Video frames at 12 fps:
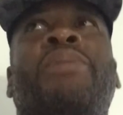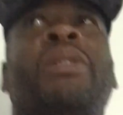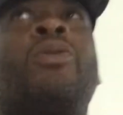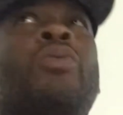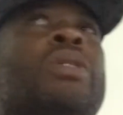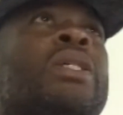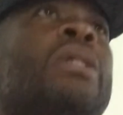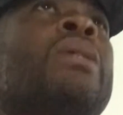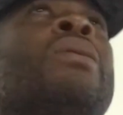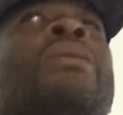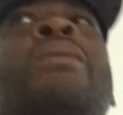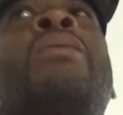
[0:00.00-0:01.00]
P.O.D.
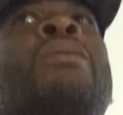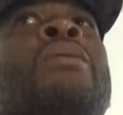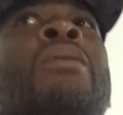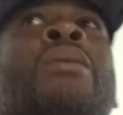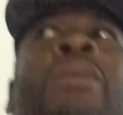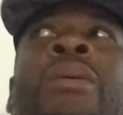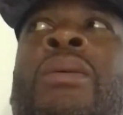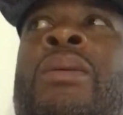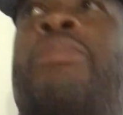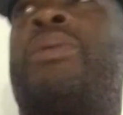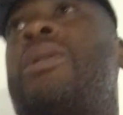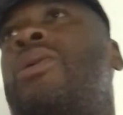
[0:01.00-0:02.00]

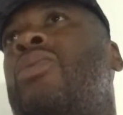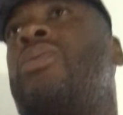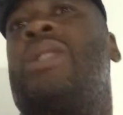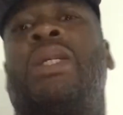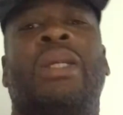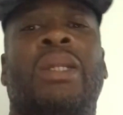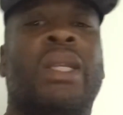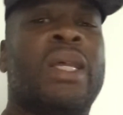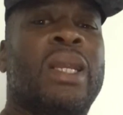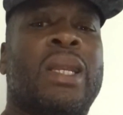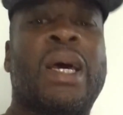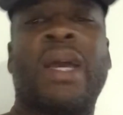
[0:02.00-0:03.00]
P.O.D.
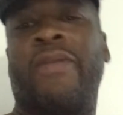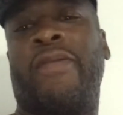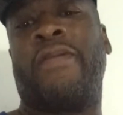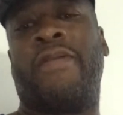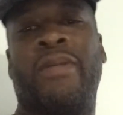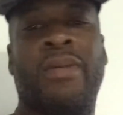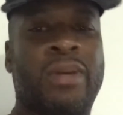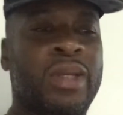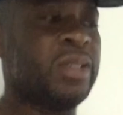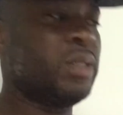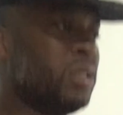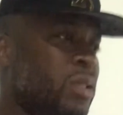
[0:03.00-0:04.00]
Lit life.
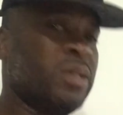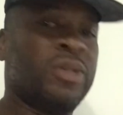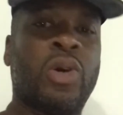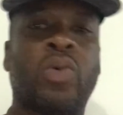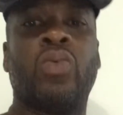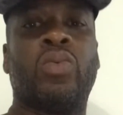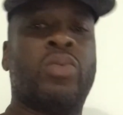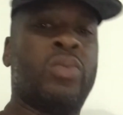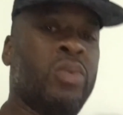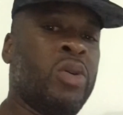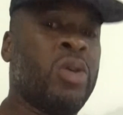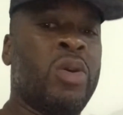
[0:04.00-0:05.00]
Listen to the GOAT.
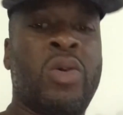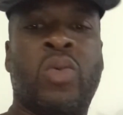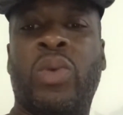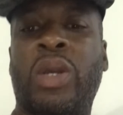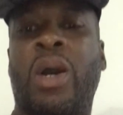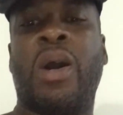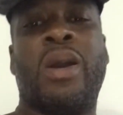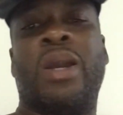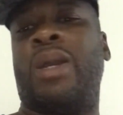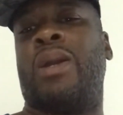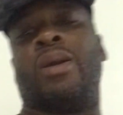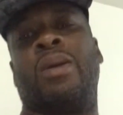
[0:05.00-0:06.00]
We are
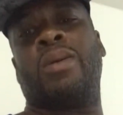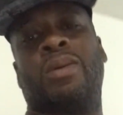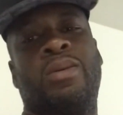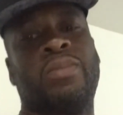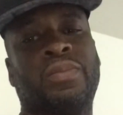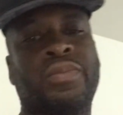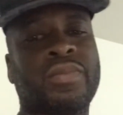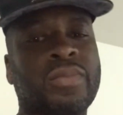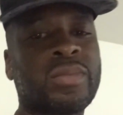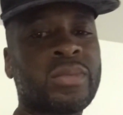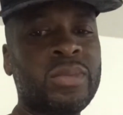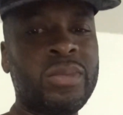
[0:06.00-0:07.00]
here.
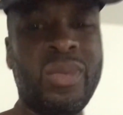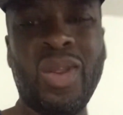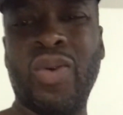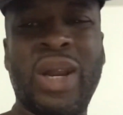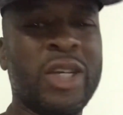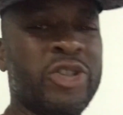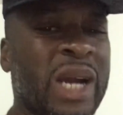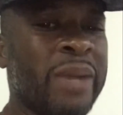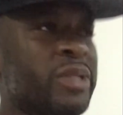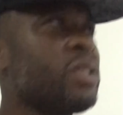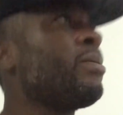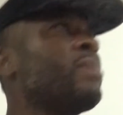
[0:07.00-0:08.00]
When I
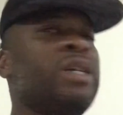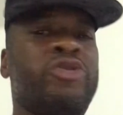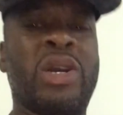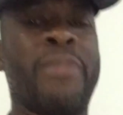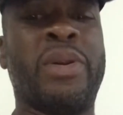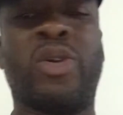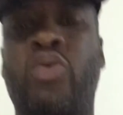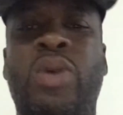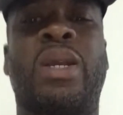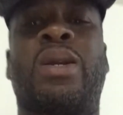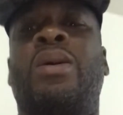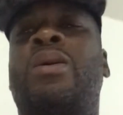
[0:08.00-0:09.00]
drop something, I drop it quick.